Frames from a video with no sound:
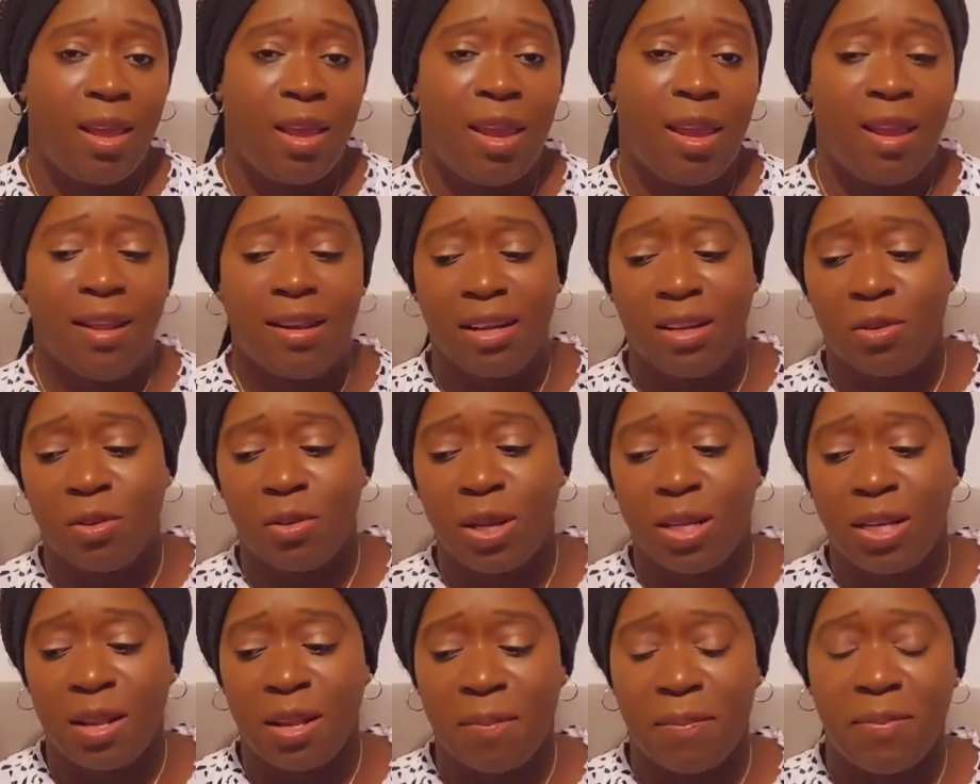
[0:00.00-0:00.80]
And
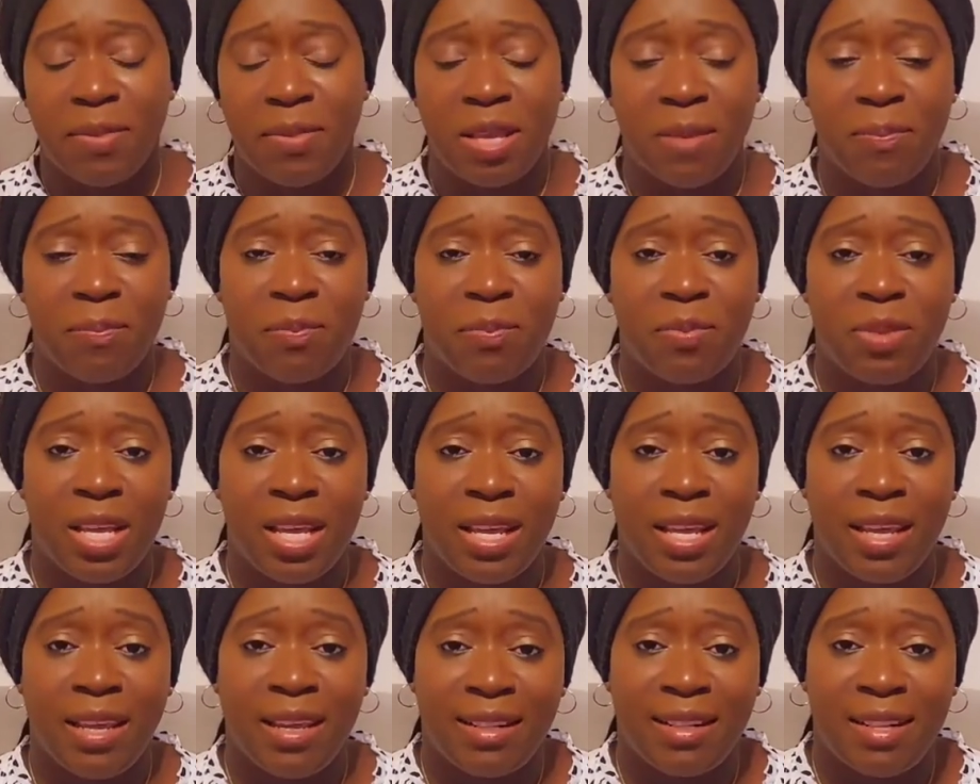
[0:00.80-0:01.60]
when
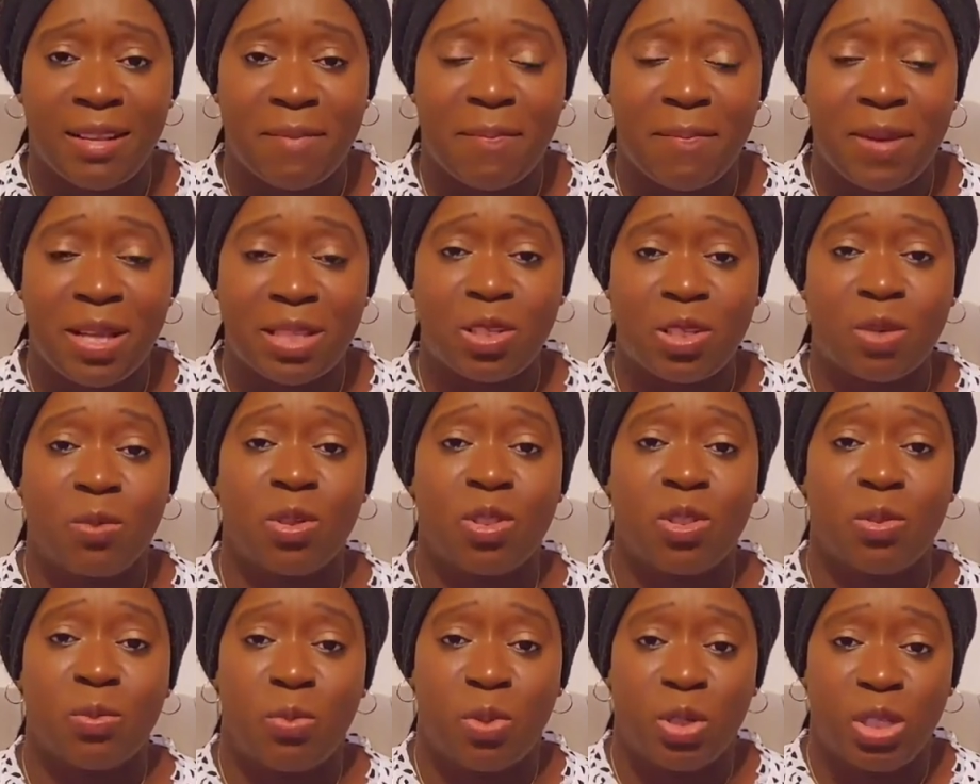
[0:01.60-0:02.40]
the pastor
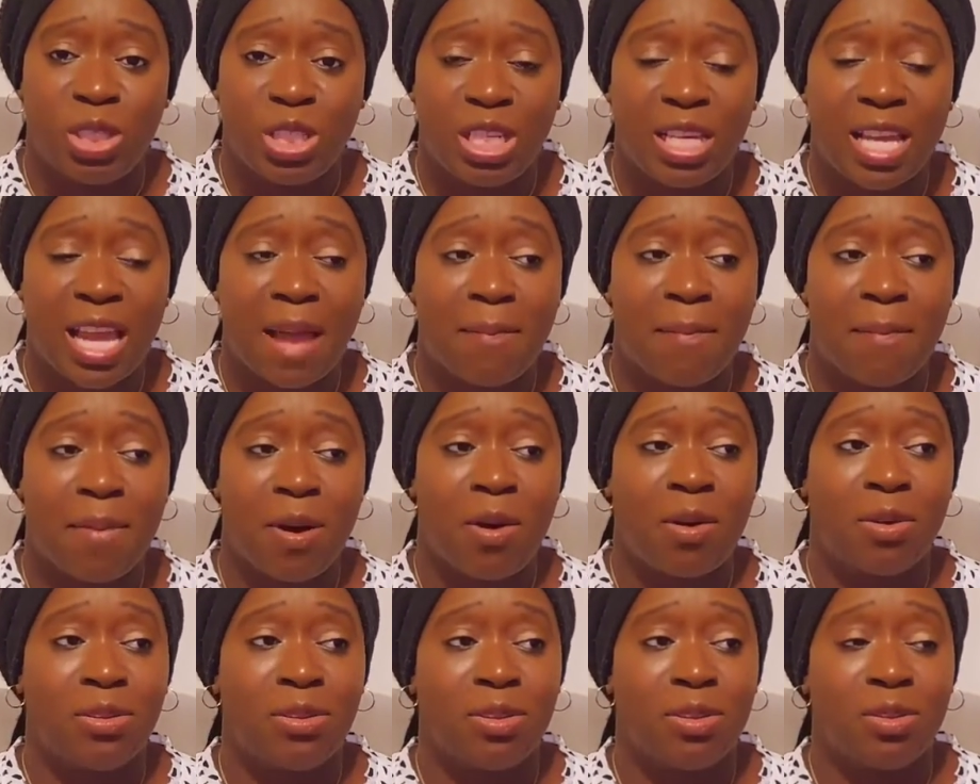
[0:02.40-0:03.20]
was preaching
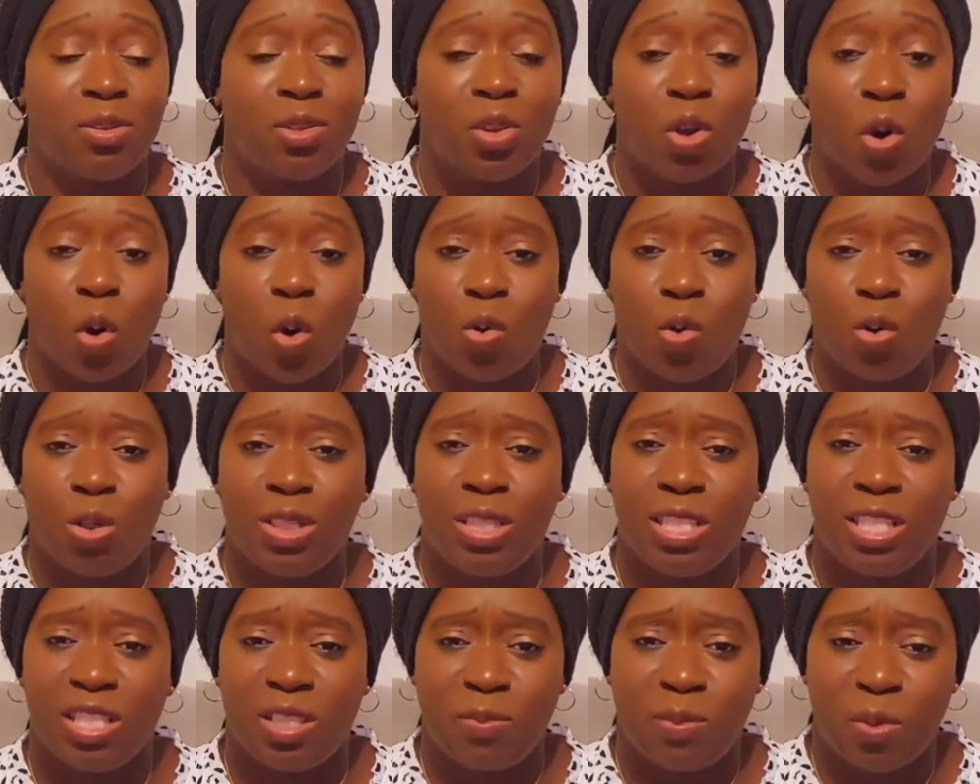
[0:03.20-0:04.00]
about the
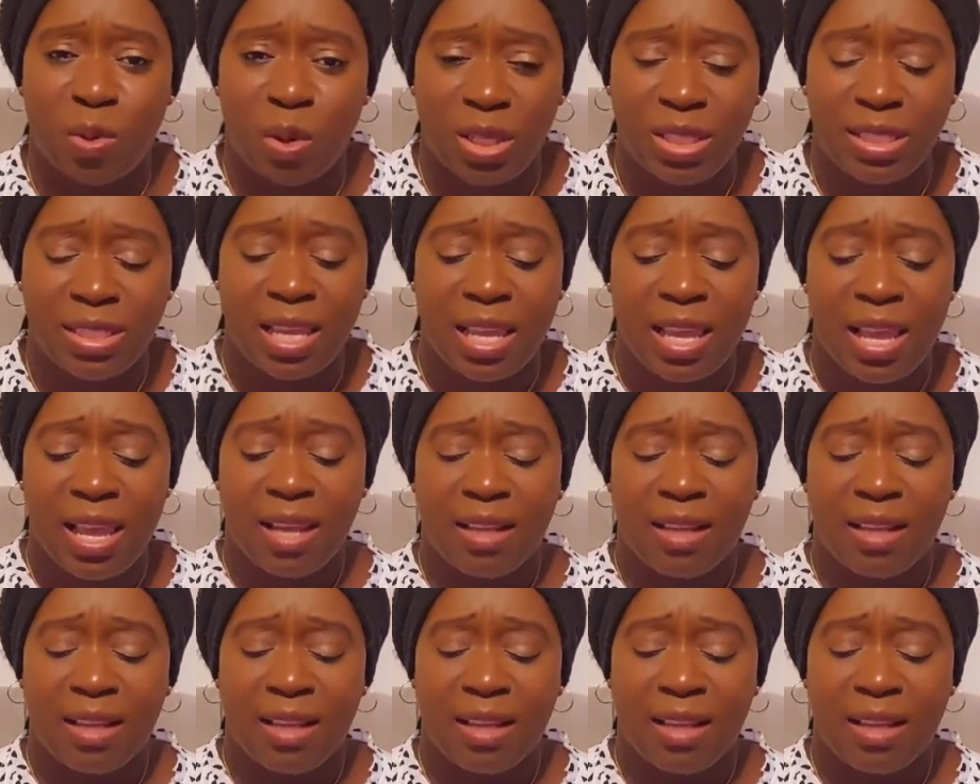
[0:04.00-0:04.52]
Holy Spirit,